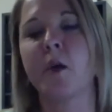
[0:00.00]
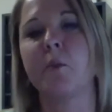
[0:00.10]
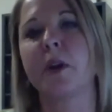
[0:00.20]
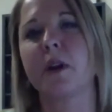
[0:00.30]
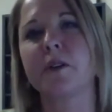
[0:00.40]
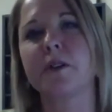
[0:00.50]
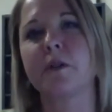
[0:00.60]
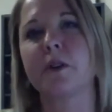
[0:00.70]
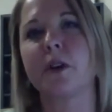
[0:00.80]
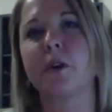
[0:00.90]
but
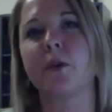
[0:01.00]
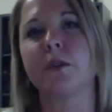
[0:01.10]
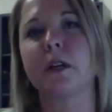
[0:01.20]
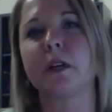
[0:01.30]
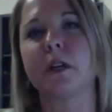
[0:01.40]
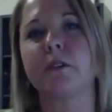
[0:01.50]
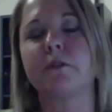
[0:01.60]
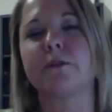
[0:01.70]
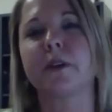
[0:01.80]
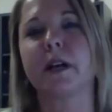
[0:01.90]
also a goal of
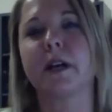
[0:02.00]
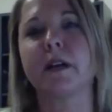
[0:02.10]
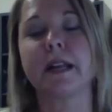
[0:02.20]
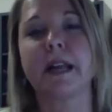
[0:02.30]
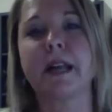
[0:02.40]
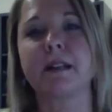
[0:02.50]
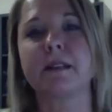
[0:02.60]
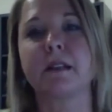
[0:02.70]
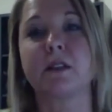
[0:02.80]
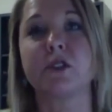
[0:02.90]

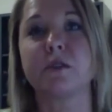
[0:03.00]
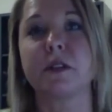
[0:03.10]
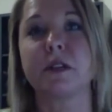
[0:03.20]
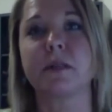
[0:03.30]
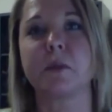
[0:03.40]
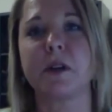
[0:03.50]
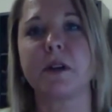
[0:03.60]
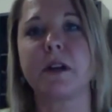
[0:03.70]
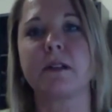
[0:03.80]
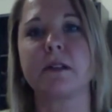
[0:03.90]
enhancing the student
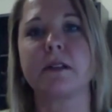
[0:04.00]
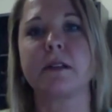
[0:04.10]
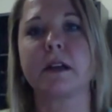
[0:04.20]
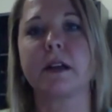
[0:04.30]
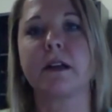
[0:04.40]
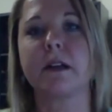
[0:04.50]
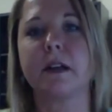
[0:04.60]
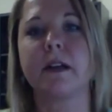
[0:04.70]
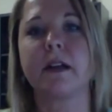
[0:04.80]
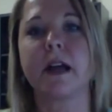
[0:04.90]
experience
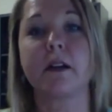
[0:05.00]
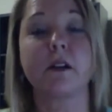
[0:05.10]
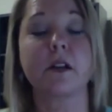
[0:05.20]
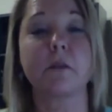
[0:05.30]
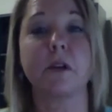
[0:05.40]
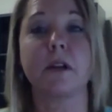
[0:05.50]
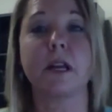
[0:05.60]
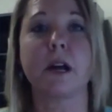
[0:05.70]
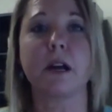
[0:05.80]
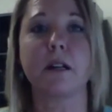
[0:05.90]
at our community
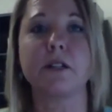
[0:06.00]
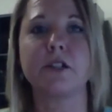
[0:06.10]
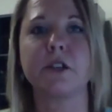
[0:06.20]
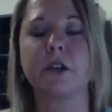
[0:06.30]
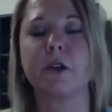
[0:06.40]
college.